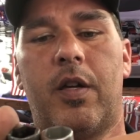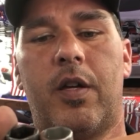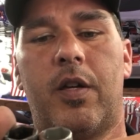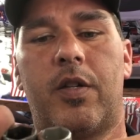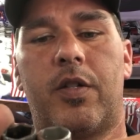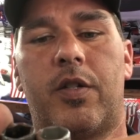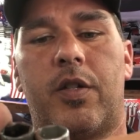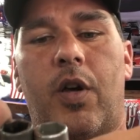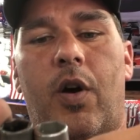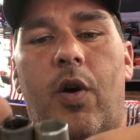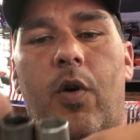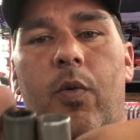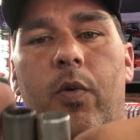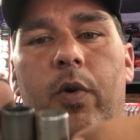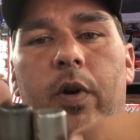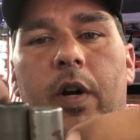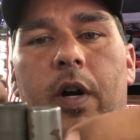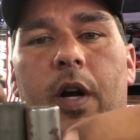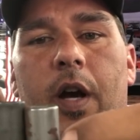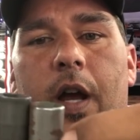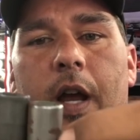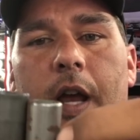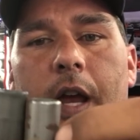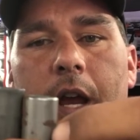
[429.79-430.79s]
So we're
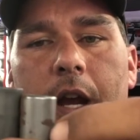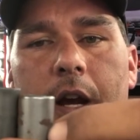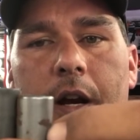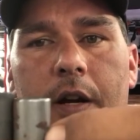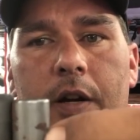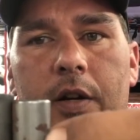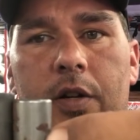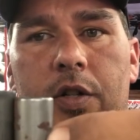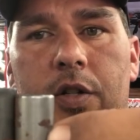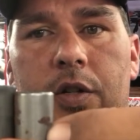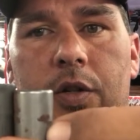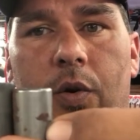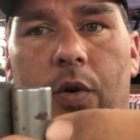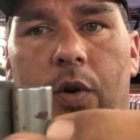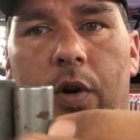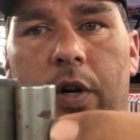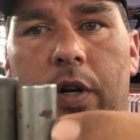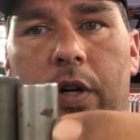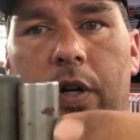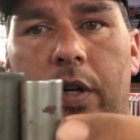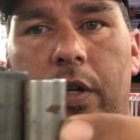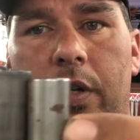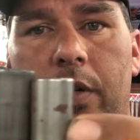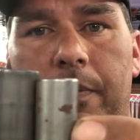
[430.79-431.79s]
a hair
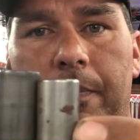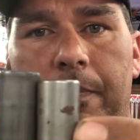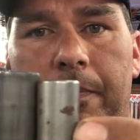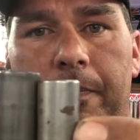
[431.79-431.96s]
shorter